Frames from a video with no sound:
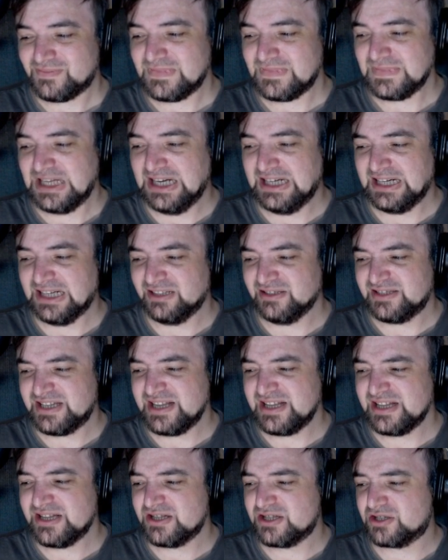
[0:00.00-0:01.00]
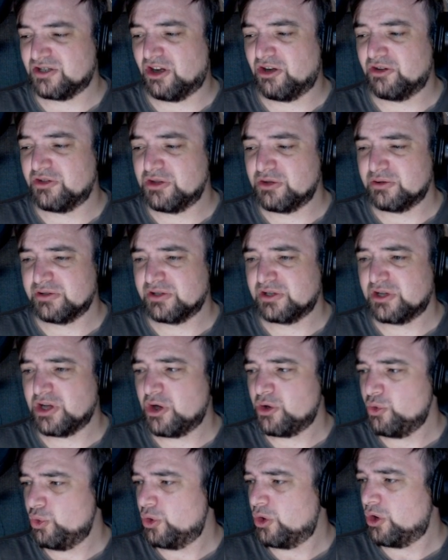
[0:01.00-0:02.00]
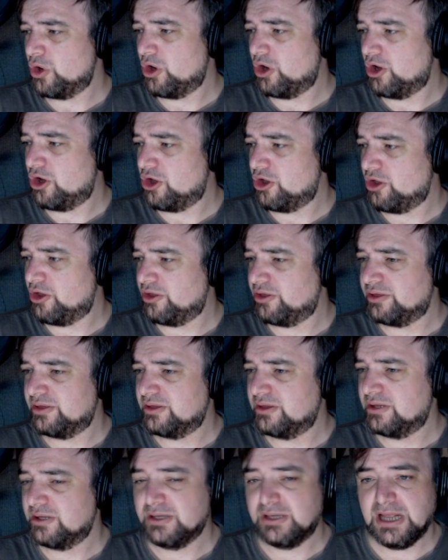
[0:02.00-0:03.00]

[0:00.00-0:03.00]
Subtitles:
And I'll take it stop. You can go on,